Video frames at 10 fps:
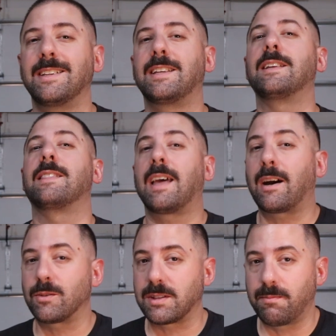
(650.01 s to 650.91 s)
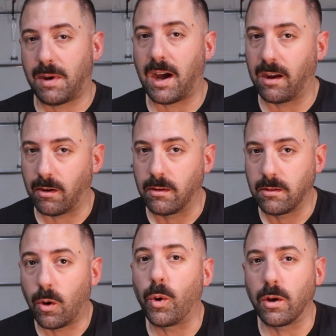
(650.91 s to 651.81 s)
10,000 mile
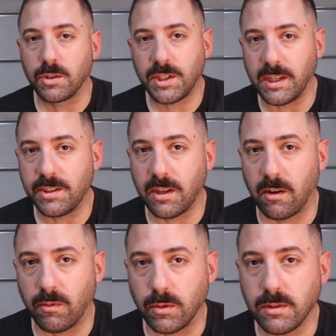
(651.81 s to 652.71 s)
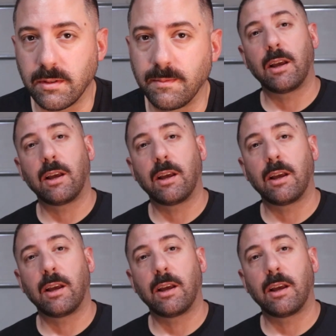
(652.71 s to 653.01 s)
oil change intervals.